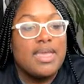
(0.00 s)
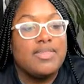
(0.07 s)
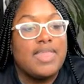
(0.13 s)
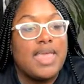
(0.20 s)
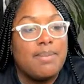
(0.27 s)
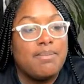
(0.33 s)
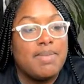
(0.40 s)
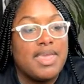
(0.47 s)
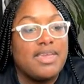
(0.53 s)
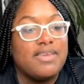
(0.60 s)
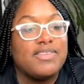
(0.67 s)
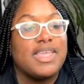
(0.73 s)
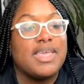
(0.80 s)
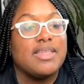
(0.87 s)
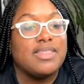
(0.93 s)
That means
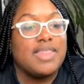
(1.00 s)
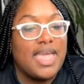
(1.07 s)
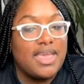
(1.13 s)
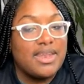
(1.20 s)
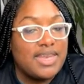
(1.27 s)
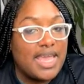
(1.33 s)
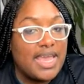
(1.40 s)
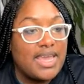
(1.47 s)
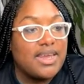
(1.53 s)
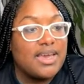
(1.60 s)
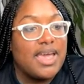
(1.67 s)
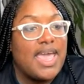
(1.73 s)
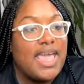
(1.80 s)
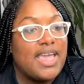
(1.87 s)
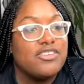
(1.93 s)
that data
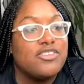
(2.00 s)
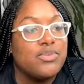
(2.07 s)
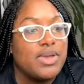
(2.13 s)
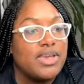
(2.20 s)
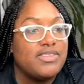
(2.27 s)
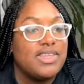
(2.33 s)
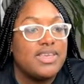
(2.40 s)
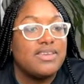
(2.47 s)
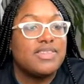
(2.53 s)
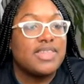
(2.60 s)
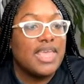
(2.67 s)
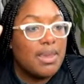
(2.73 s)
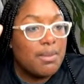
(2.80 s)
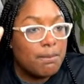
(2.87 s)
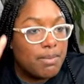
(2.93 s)
has to exist
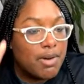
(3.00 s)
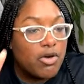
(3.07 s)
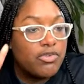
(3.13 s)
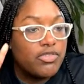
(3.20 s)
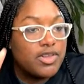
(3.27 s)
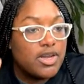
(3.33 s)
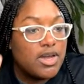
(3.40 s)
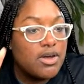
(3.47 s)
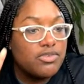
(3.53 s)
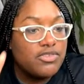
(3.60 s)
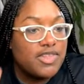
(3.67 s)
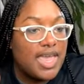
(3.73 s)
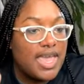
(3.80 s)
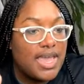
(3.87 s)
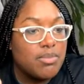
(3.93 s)
in both of those
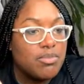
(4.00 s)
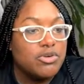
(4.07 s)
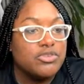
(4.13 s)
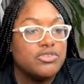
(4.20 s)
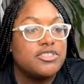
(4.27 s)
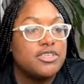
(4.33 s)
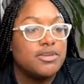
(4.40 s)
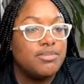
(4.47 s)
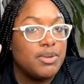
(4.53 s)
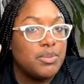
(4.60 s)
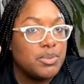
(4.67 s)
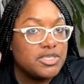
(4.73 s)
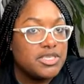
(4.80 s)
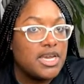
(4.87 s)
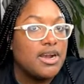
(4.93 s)
tables to be
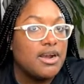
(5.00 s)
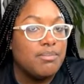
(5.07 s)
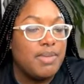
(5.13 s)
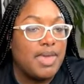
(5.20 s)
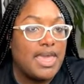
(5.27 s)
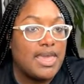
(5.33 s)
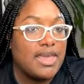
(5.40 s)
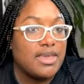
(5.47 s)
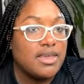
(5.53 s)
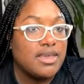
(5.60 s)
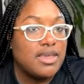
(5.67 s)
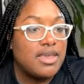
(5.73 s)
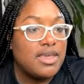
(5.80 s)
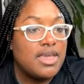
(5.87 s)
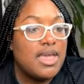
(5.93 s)
returned back.
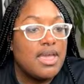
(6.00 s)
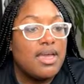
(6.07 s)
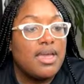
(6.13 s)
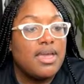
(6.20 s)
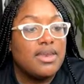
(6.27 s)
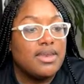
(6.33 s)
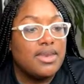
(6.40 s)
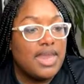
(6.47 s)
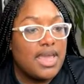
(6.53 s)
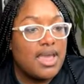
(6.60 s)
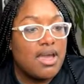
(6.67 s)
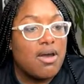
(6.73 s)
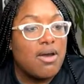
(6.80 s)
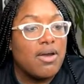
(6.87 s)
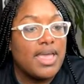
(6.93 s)

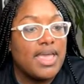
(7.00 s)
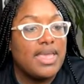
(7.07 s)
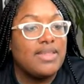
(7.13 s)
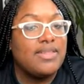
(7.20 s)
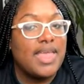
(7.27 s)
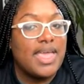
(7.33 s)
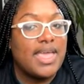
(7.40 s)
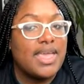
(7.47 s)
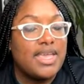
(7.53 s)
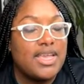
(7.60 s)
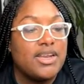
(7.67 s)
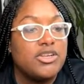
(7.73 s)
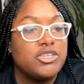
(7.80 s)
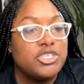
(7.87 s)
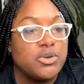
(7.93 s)
Now, in that
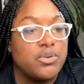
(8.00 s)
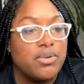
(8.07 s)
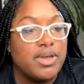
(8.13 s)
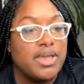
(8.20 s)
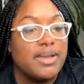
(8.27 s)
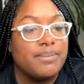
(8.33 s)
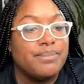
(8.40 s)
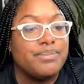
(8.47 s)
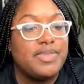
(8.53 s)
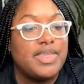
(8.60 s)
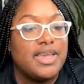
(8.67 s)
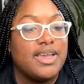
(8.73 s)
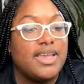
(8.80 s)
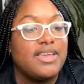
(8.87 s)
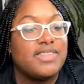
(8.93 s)
inner join,
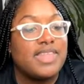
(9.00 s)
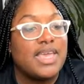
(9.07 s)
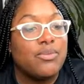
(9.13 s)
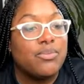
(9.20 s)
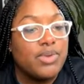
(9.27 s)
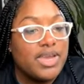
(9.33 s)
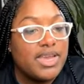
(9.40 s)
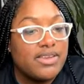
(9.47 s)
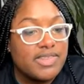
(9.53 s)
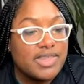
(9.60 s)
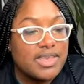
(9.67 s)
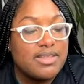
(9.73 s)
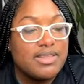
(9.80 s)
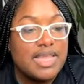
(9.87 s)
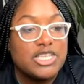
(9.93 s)
there is a risk
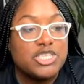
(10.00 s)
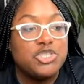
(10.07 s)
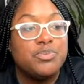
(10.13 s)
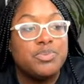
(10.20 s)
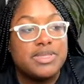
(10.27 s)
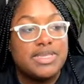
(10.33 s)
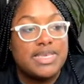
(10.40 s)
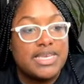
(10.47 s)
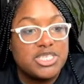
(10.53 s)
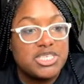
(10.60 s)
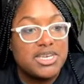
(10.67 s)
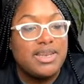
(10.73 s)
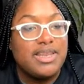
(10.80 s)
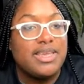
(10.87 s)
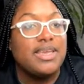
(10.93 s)
that you
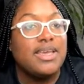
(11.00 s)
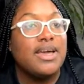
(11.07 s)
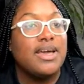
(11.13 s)
potentially